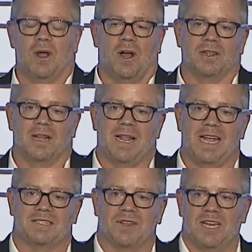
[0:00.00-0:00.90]
the
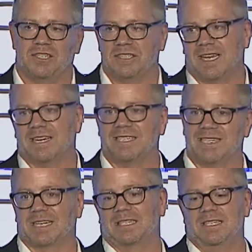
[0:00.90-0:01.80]
classifications at a
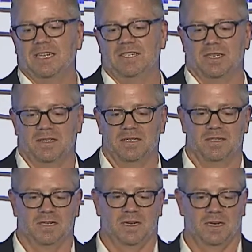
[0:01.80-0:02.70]
6-digit
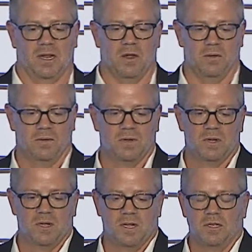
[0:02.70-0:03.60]
code.
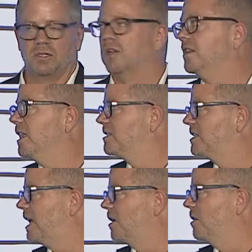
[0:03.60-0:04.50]
So let's
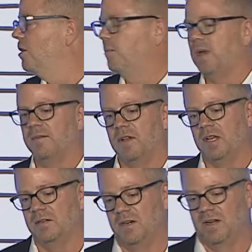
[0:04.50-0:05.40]
take a little bit of
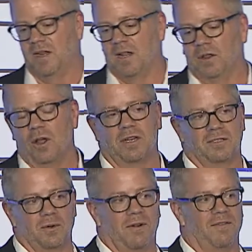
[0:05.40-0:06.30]
a look,
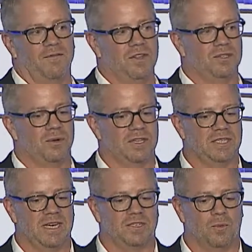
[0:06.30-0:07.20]
sort of a
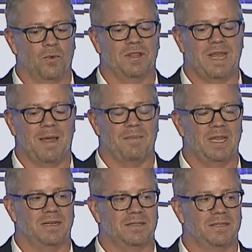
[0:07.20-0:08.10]
visualization of what that
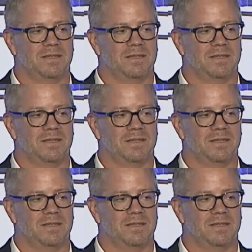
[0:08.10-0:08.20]
means.